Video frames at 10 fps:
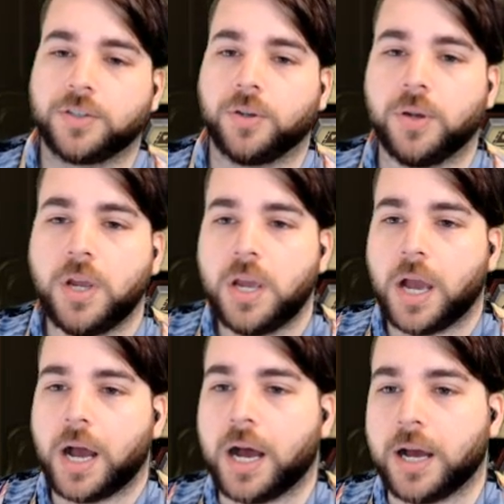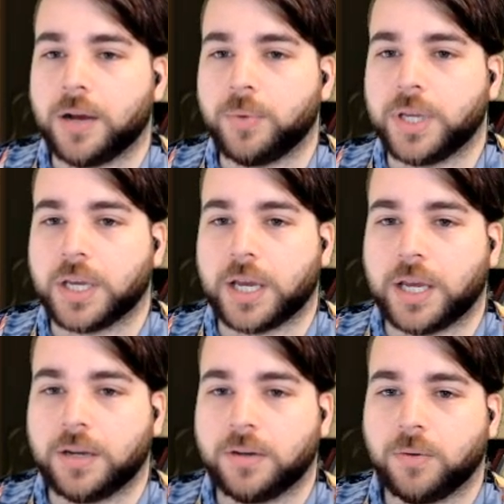So
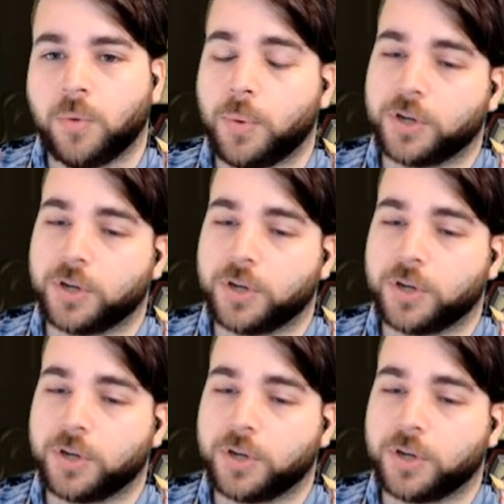what we're